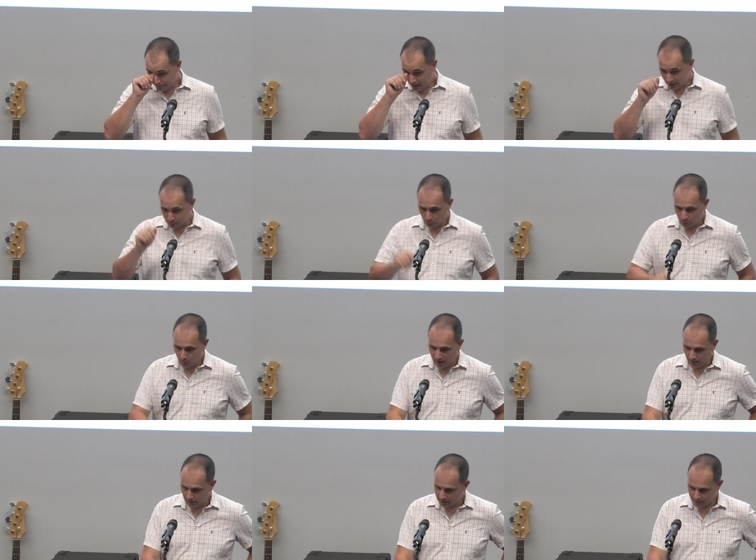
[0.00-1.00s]
as
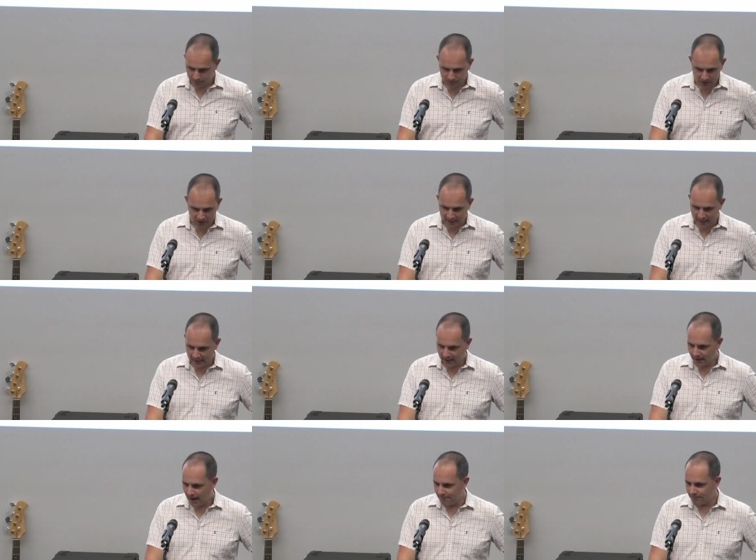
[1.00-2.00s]
well today.
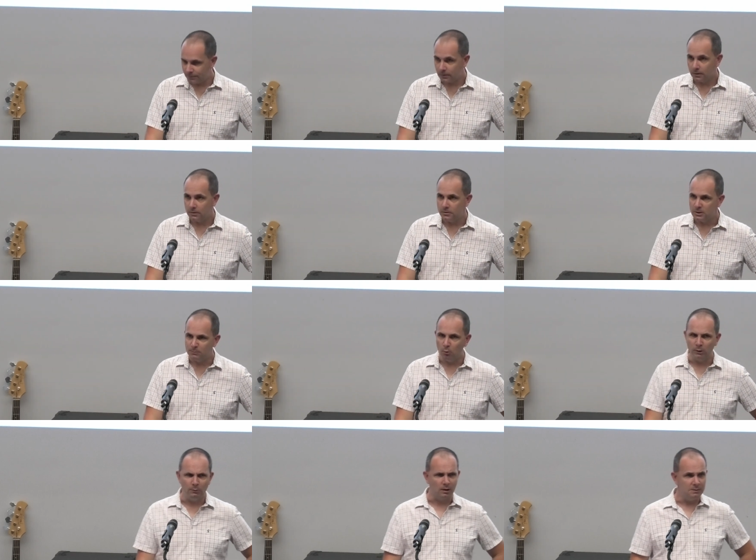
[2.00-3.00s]
This
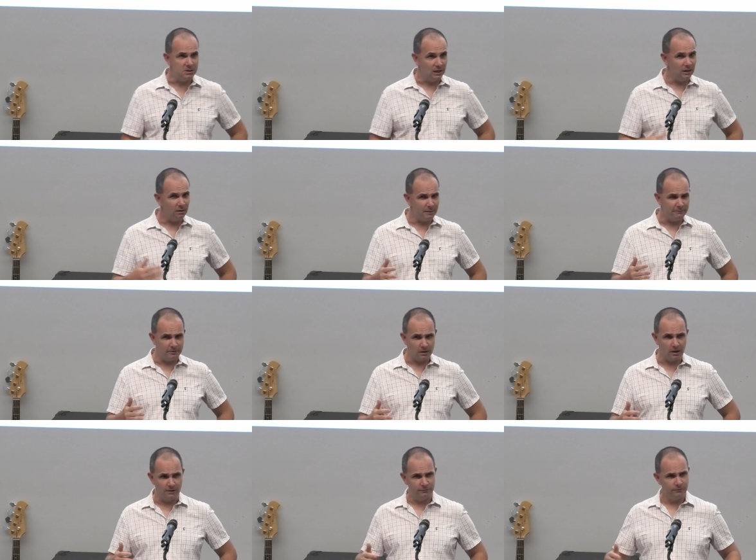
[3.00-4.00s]
morning we're going to be doing a little bit of a
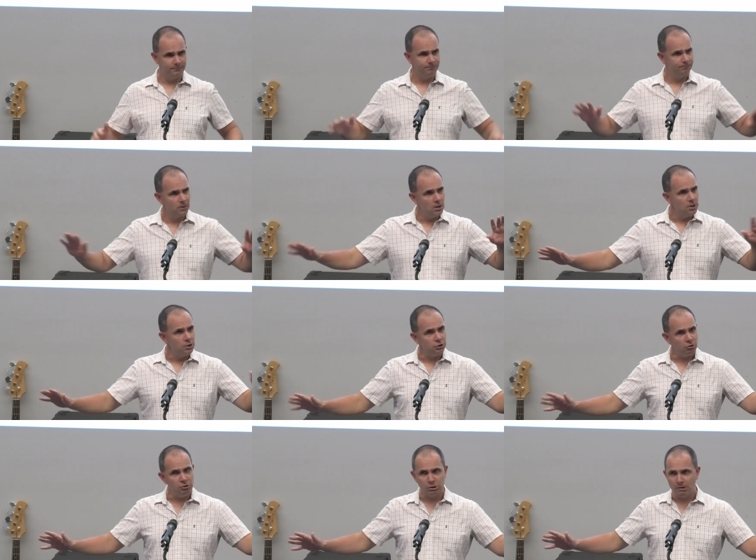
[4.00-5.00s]
kind of
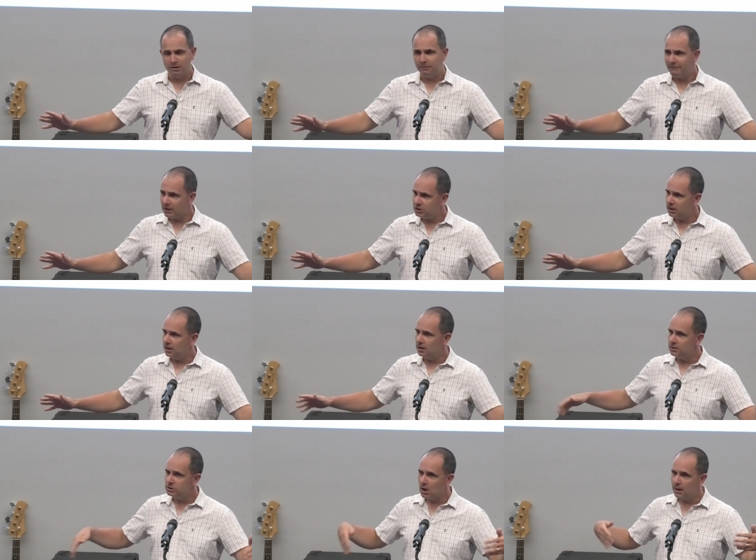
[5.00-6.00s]

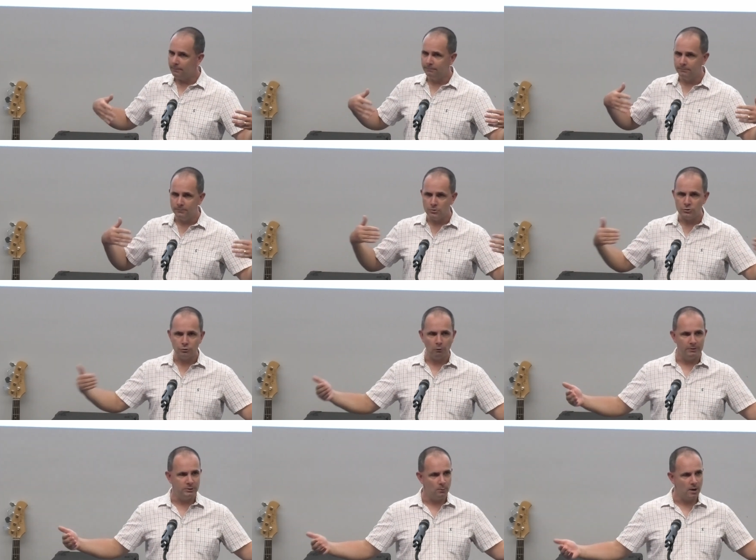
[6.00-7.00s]
choose-your-own-adventure type
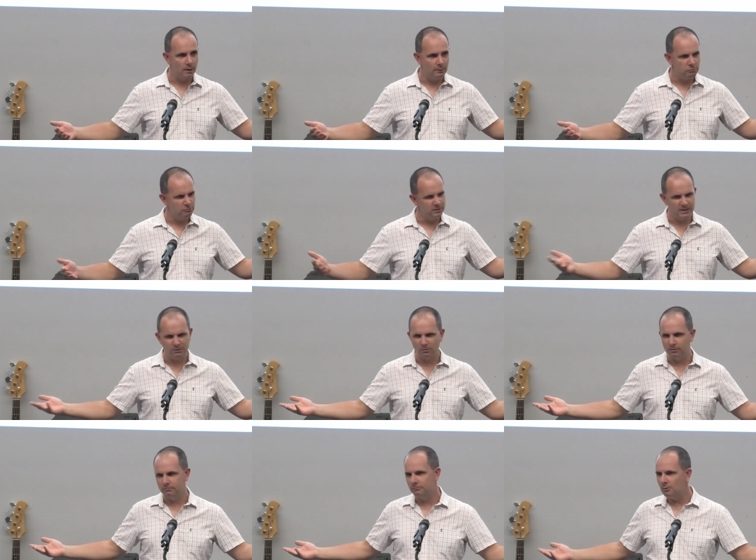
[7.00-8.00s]
story to work our way through. Does
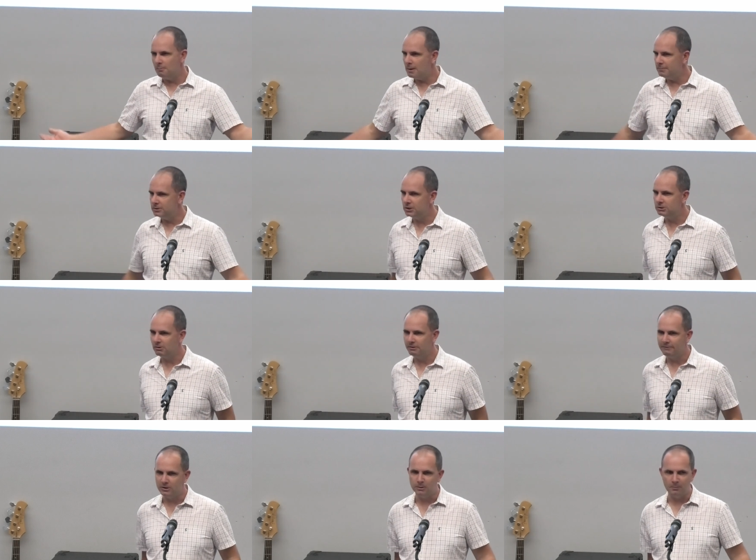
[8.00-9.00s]
anyone remember
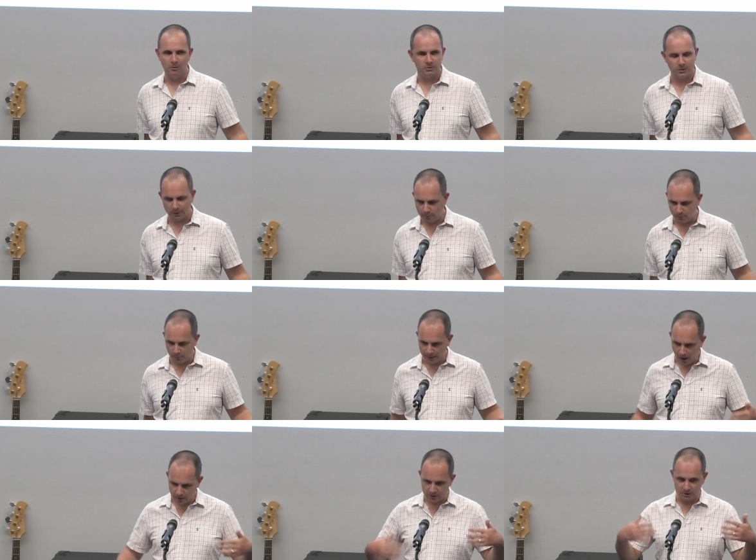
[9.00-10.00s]
choose-your-own-adventure books? So we'll be
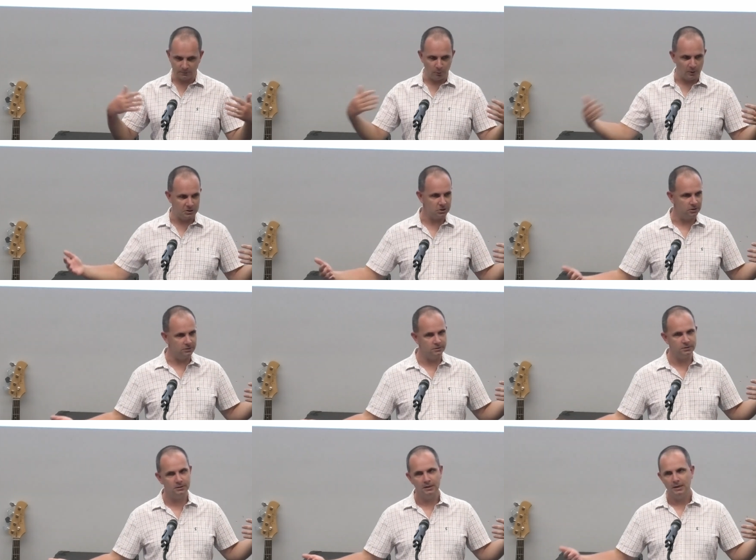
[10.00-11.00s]
asking some
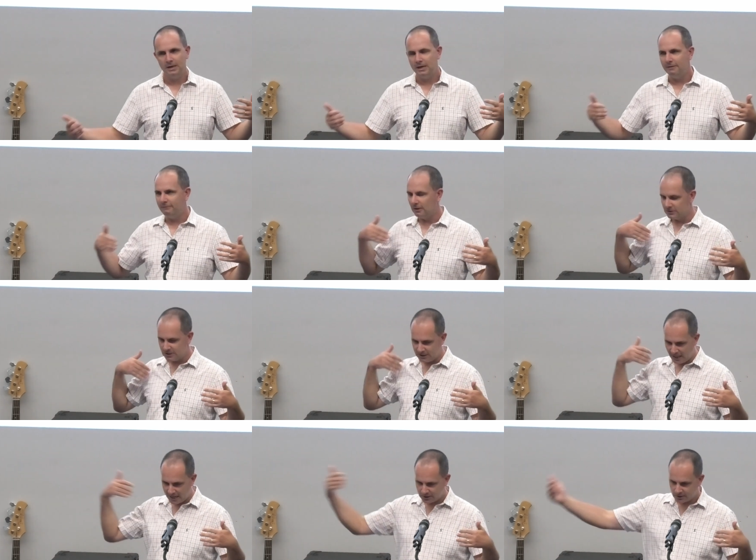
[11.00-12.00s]
questions. If the answer is
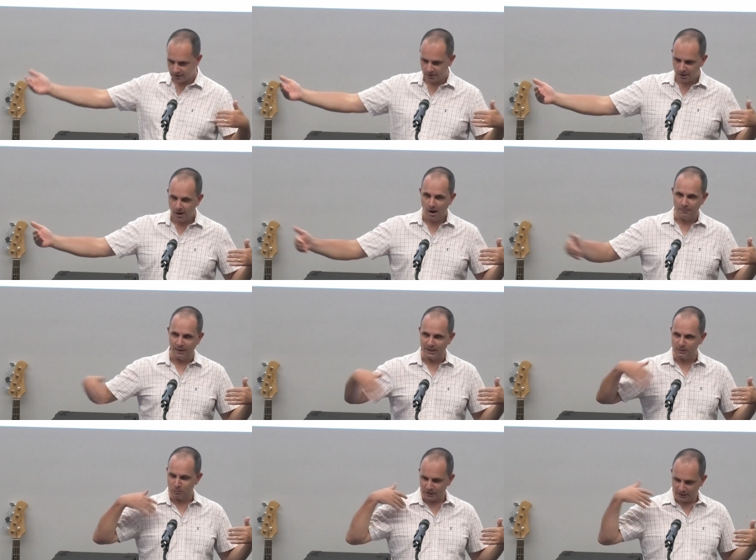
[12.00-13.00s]
yes, you get
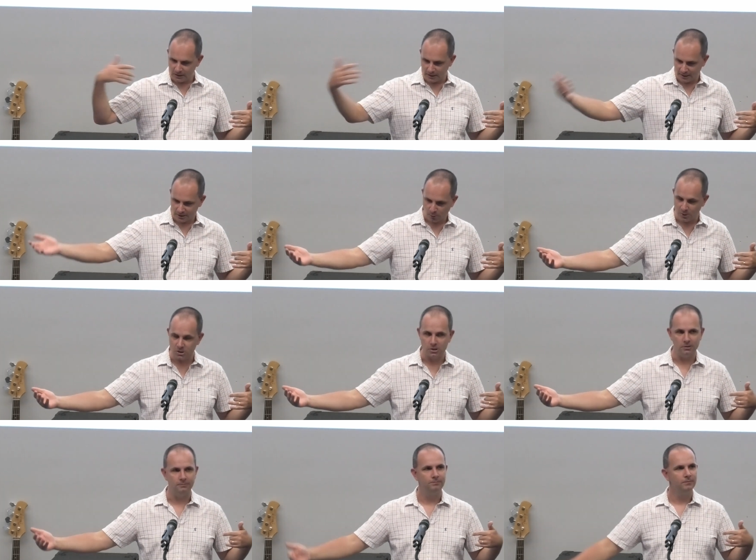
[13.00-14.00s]
to proceed to the next
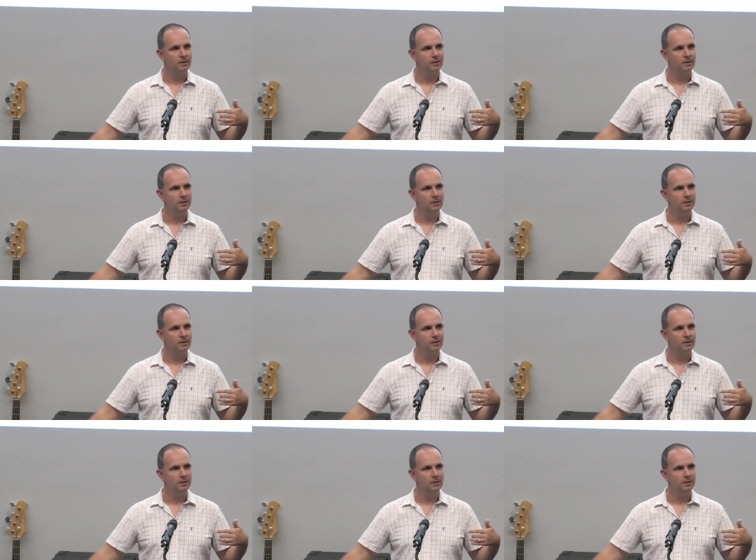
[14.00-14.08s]
question.